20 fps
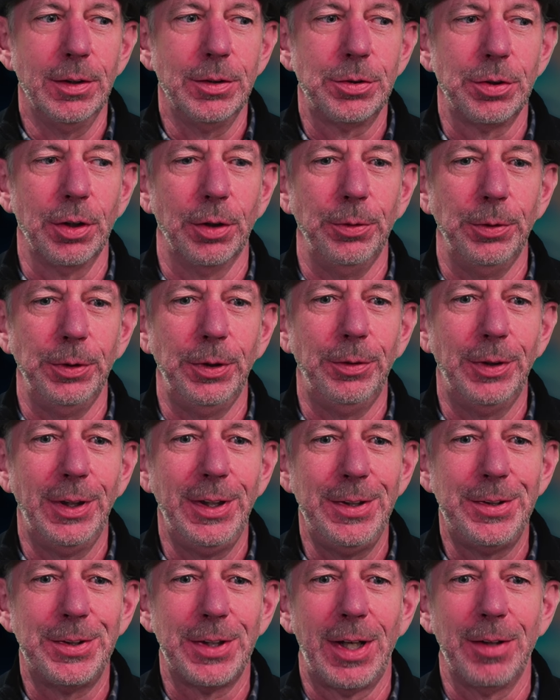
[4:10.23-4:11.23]
So you
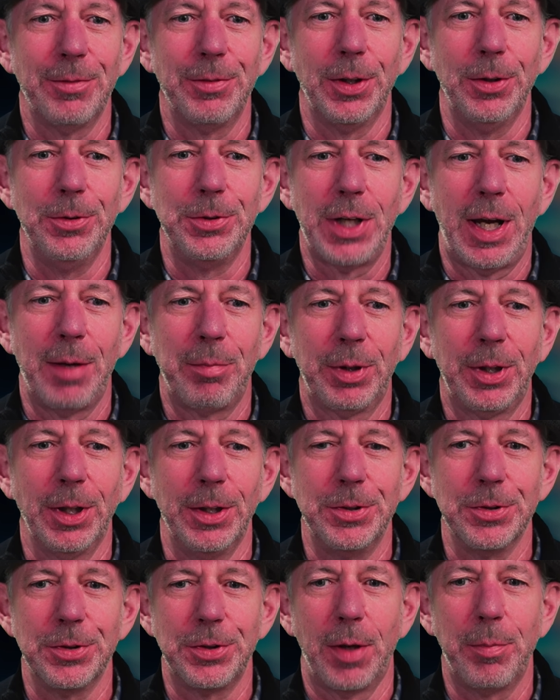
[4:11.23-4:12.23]
need to have those
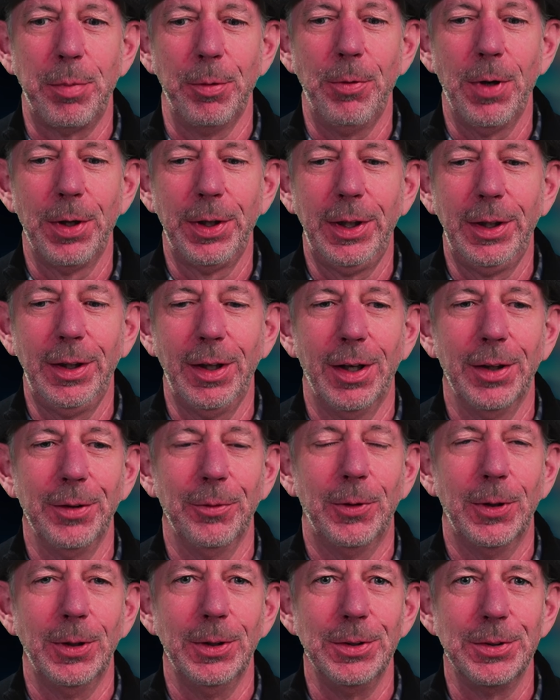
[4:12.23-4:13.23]
applications up and running,
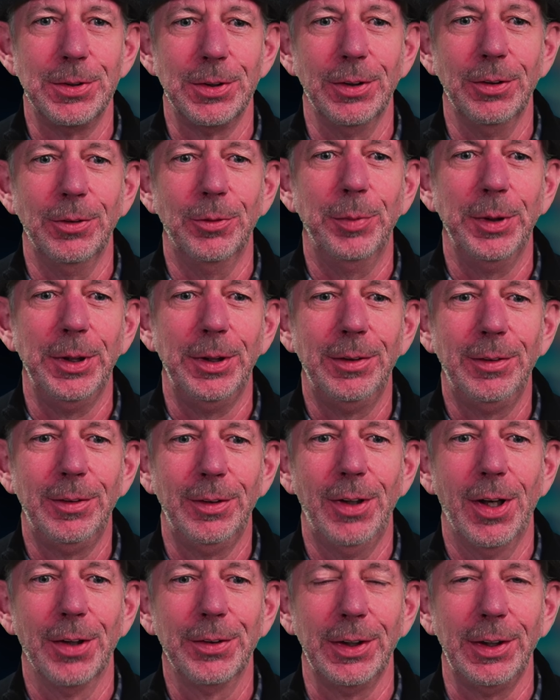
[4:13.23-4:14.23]
otherwise there'll be
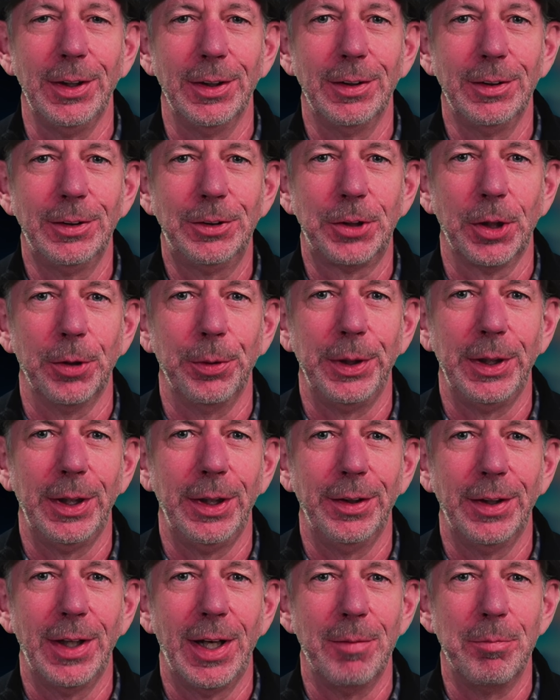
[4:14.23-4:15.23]
nothing showing
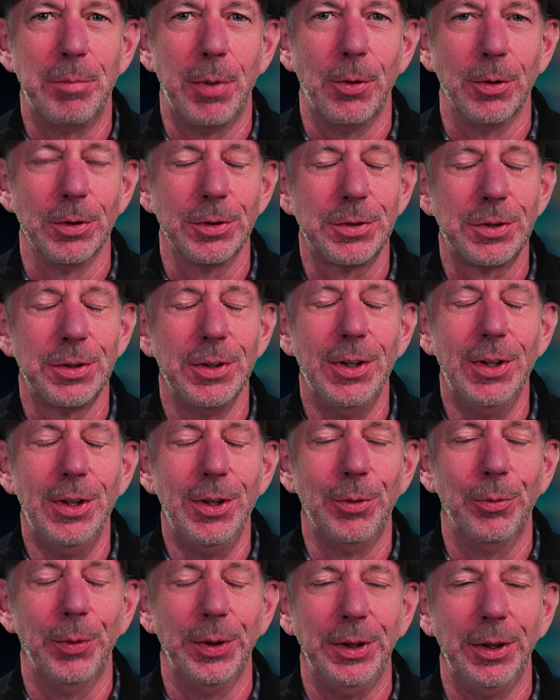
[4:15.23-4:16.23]
in that box
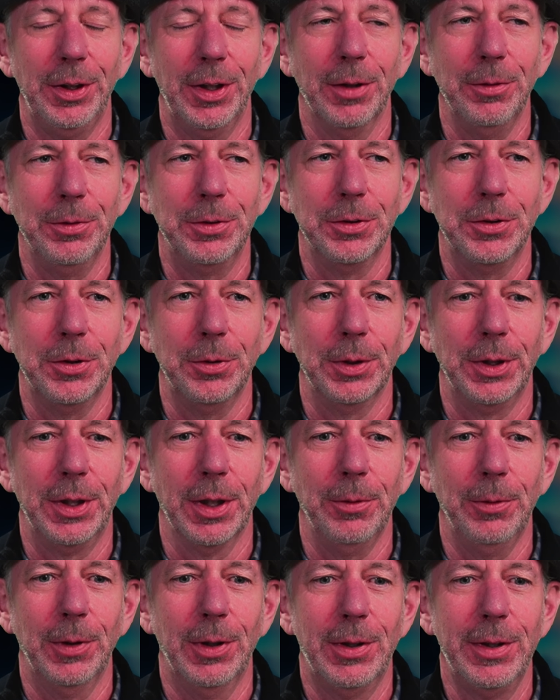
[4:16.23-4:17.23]
when you go to do a
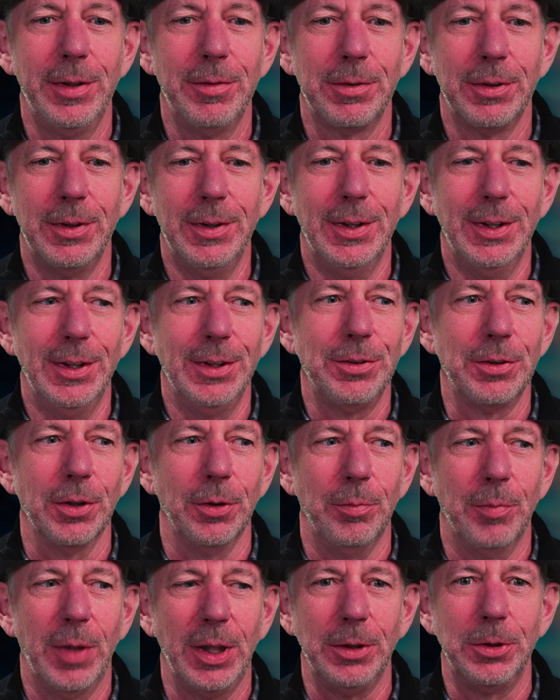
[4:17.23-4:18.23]
go live.
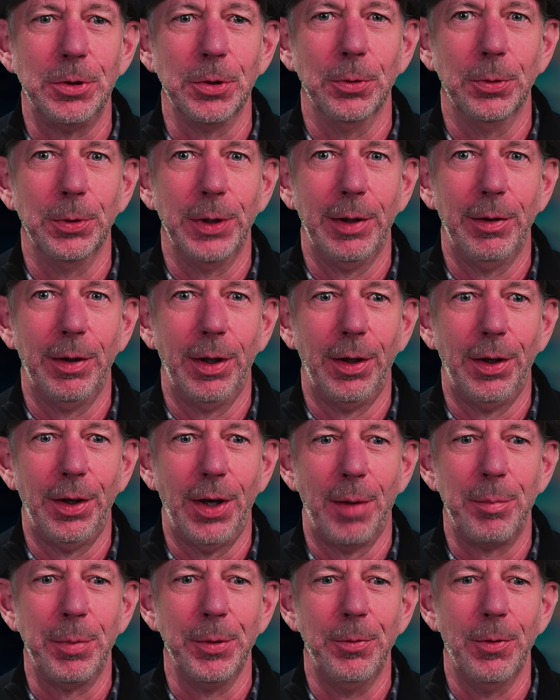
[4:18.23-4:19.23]
So make sure they're
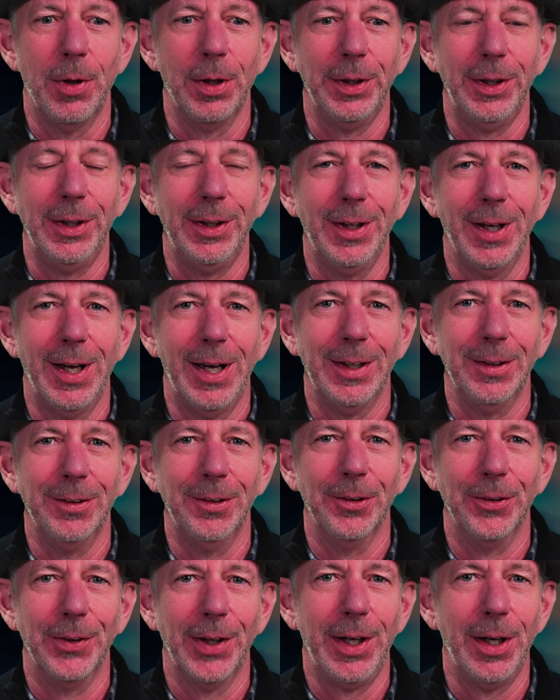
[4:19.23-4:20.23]
up and running
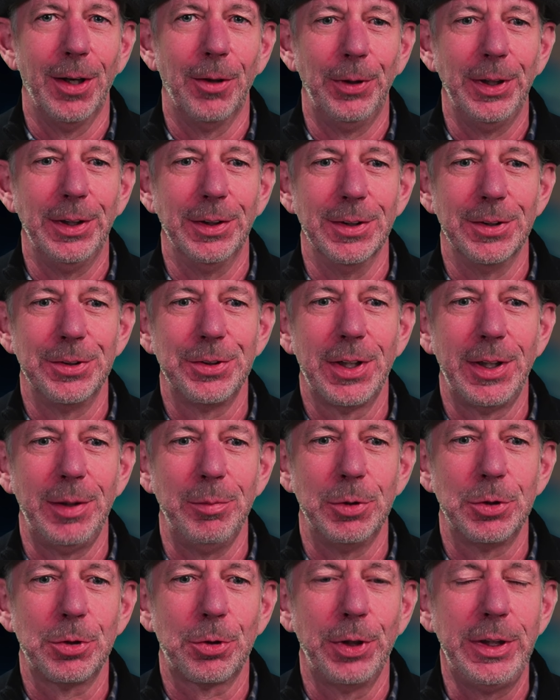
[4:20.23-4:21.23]
and that they are in the
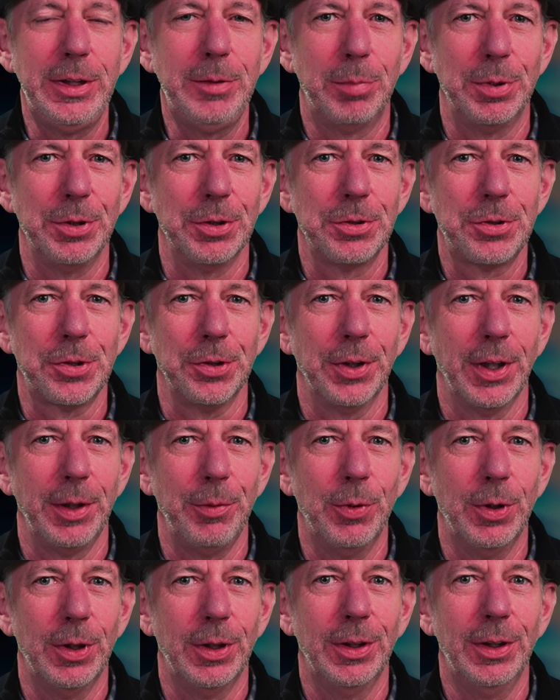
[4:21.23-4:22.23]
same screen position
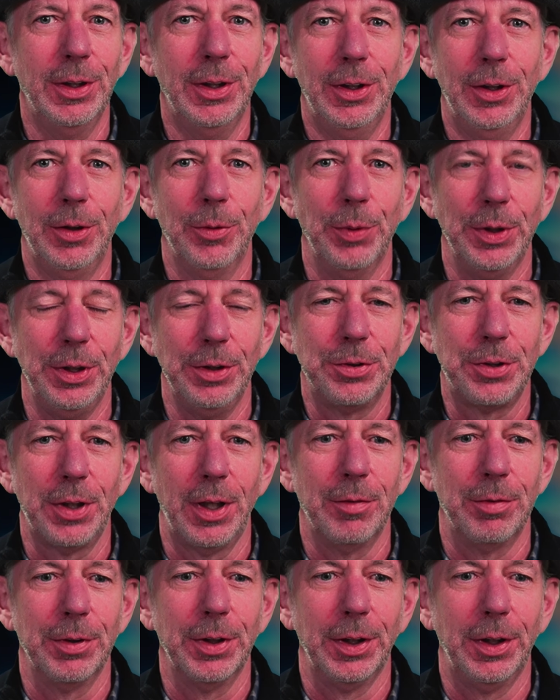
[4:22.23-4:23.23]
they were when you
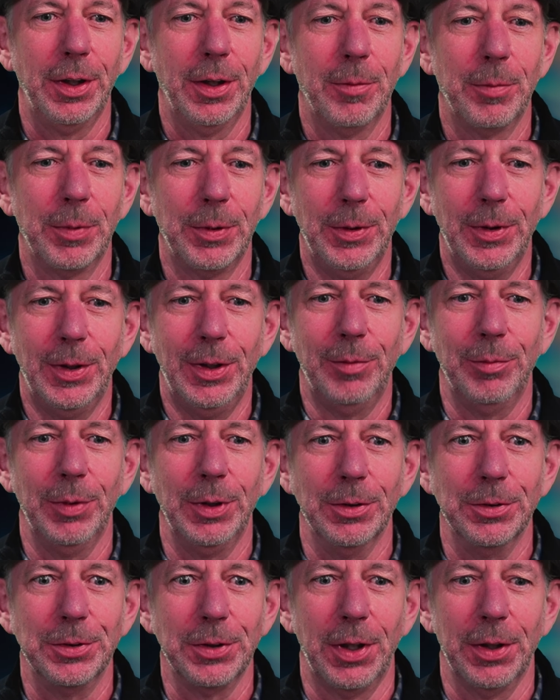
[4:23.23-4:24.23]
set everything up,
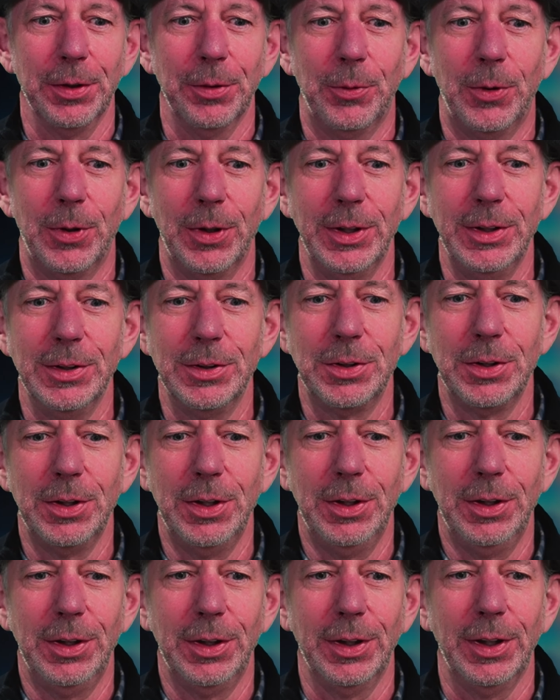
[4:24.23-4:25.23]
because otherwise
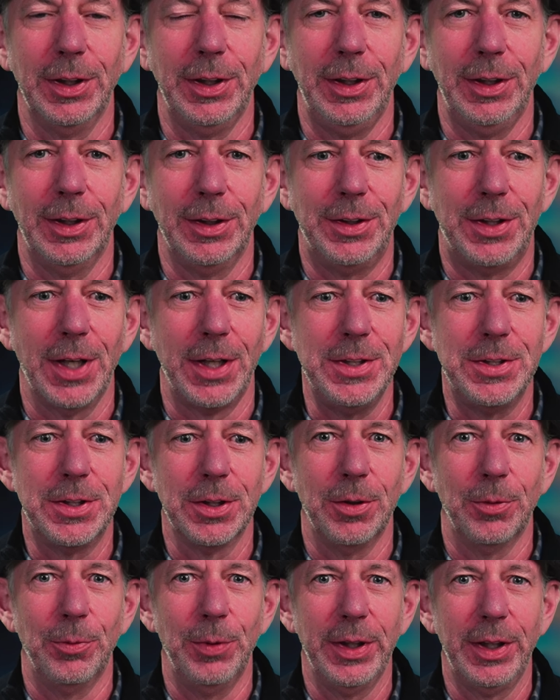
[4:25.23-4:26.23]
the
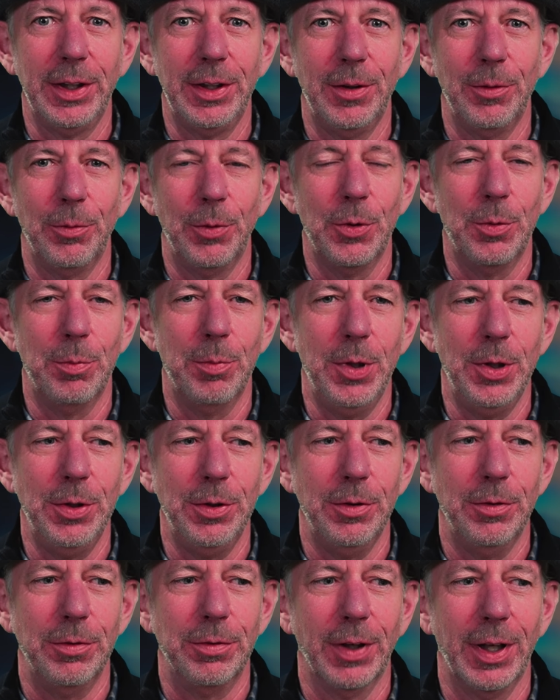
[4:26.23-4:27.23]
data within will
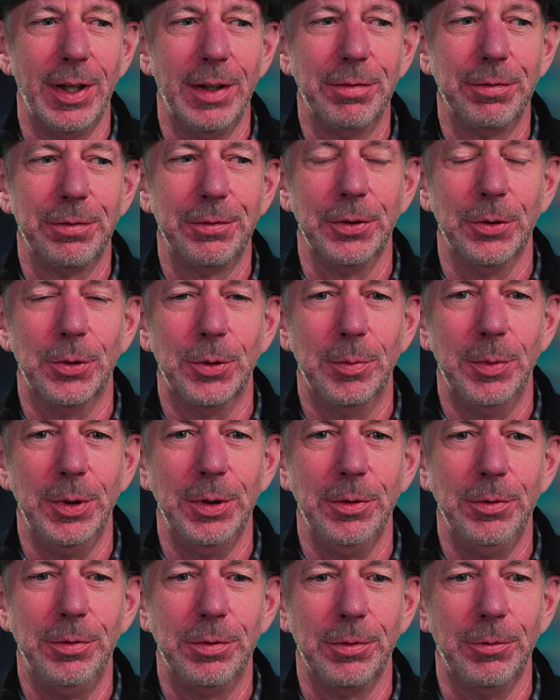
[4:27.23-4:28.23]
move left or
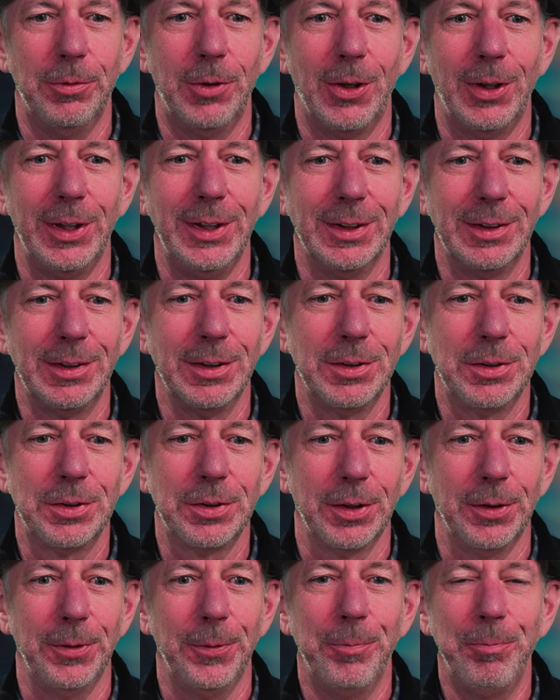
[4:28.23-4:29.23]
move right.
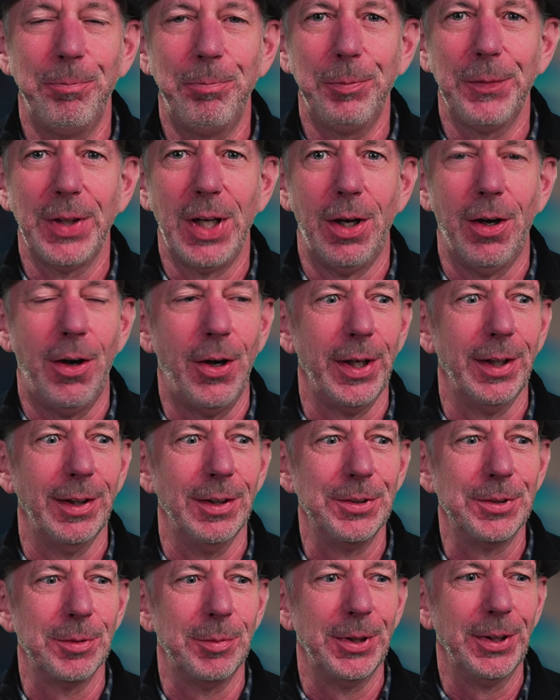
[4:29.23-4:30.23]
So hi
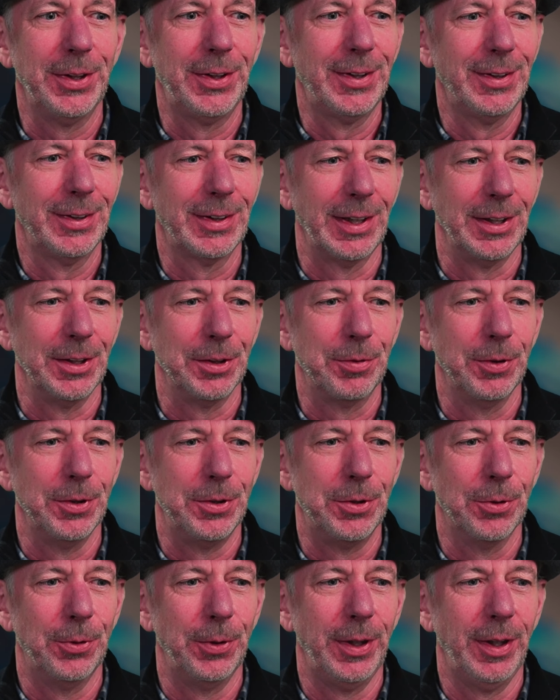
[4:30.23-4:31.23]
Elizabeth, thanks
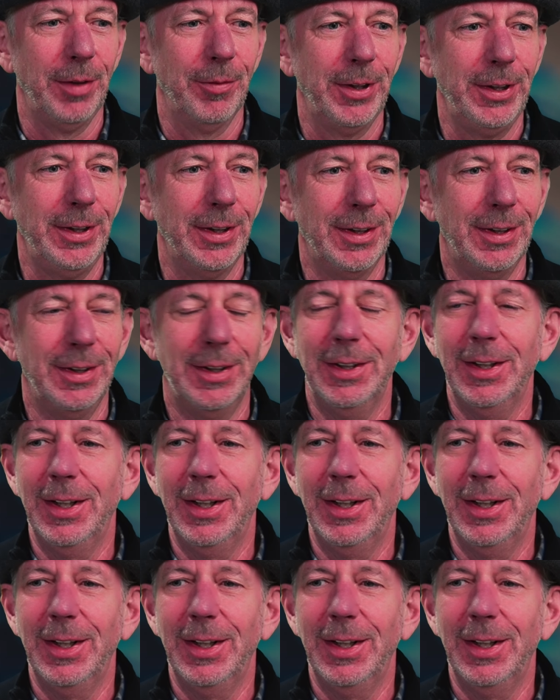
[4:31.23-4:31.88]
for joining me.